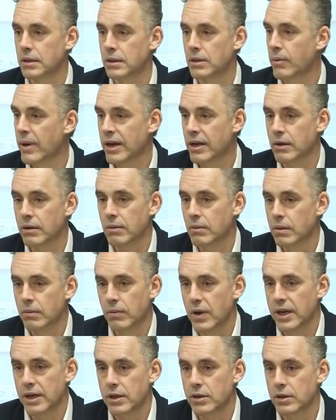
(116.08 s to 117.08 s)
No matter
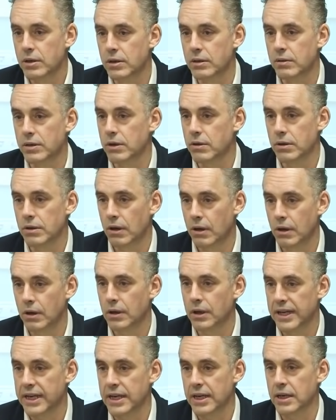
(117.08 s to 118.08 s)
what you do, you're
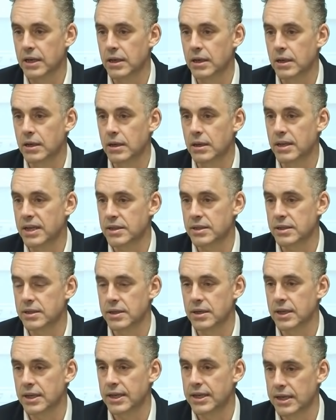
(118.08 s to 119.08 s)
all in. This is
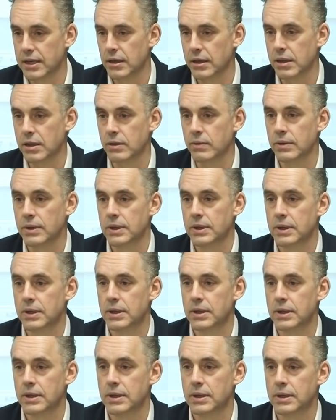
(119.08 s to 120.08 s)
going to kill you.
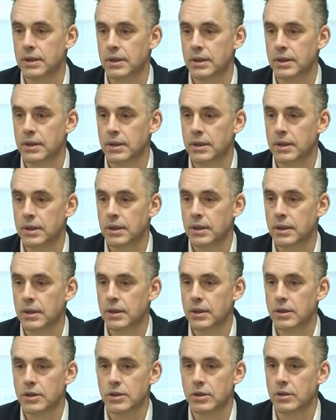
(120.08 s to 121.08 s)

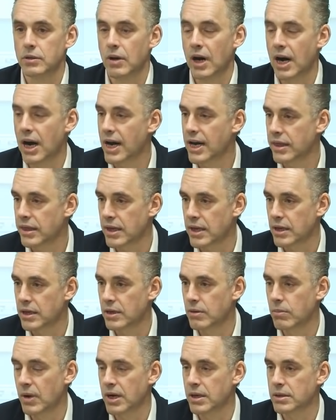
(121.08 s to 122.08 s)
So I
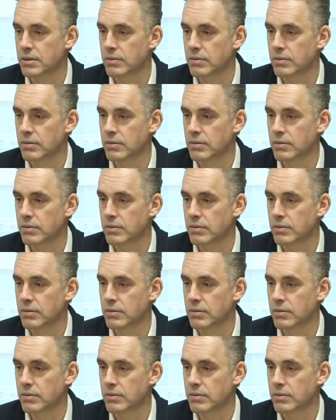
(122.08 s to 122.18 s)
think you might